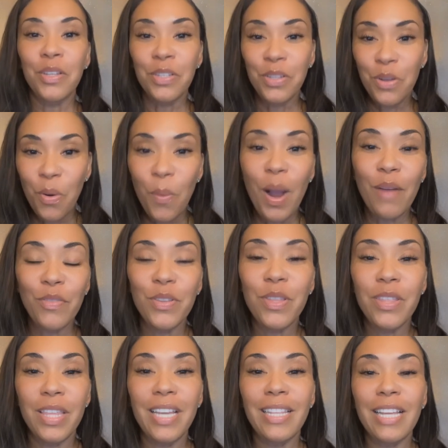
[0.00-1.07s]
Go after the
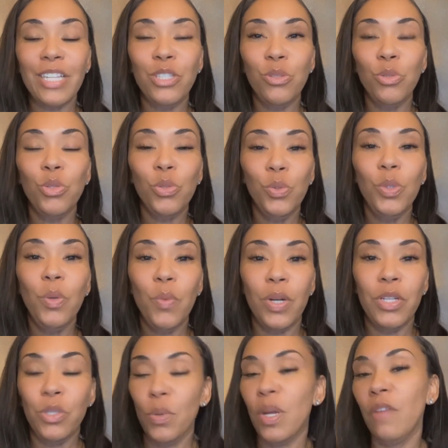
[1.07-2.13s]
thing that you truly
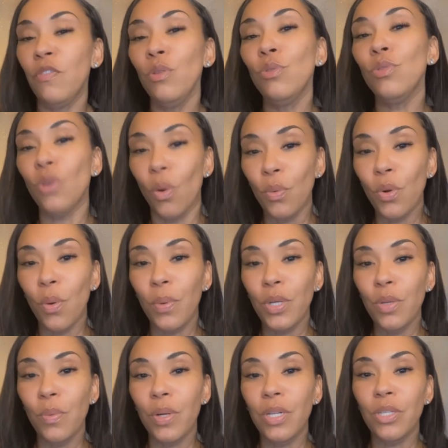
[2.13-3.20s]
want to do. And if you don't know what
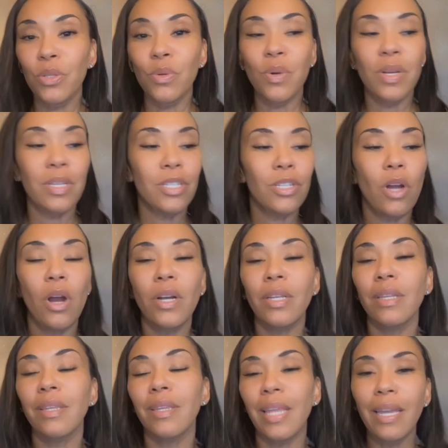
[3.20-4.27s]
you want to do, start
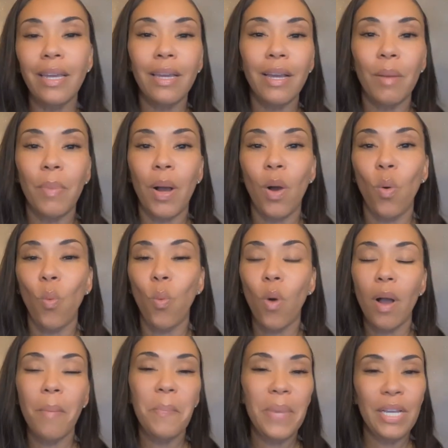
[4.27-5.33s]
thinking about
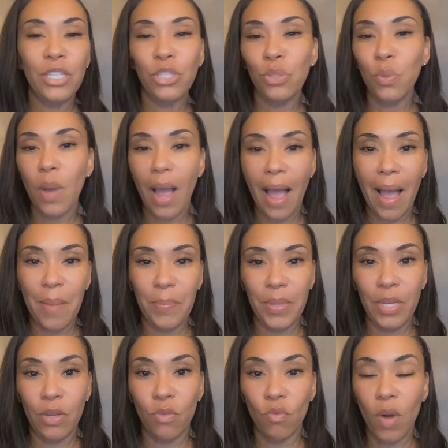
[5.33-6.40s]
what makes you
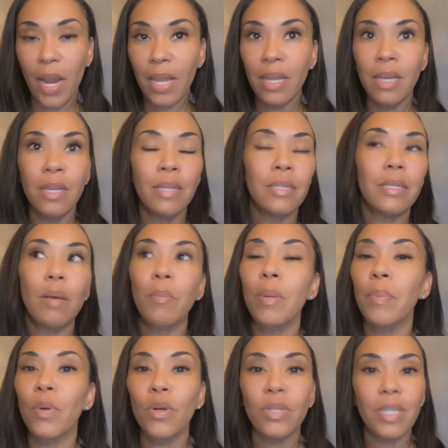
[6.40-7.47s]
happy, right? Some
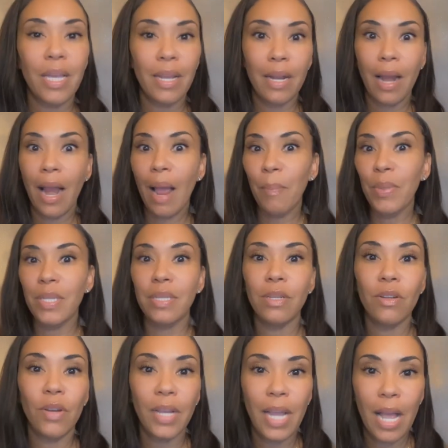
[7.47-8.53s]
people are going to say they're happy sitting
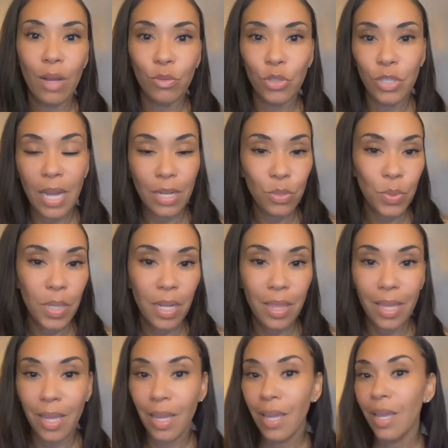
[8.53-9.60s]
on the couch, not doing
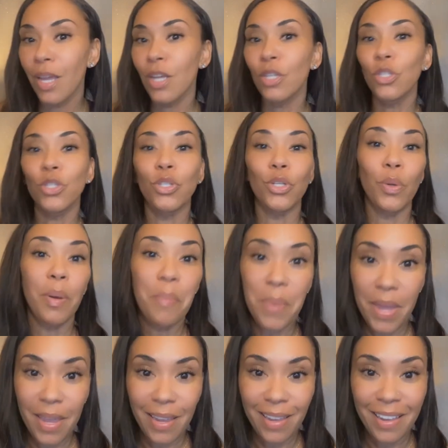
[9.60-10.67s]
anything. Do it
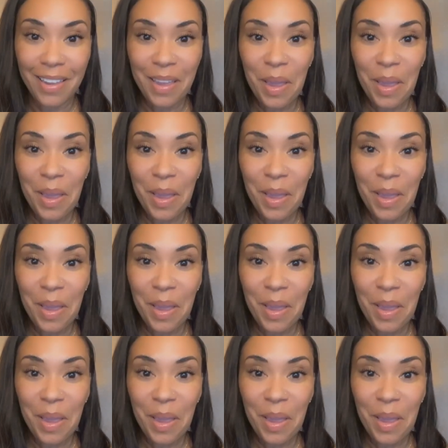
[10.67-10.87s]
big.